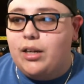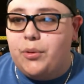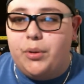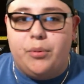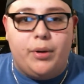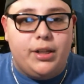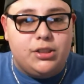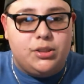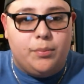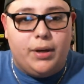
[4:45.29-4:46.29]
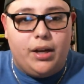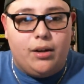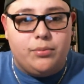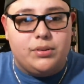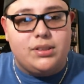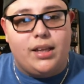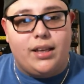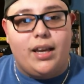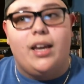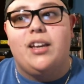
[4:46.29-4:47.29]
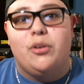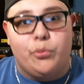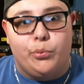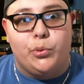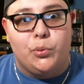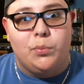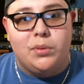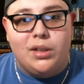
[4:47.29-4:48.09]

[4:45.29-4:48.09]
Rearranged my office, aka room.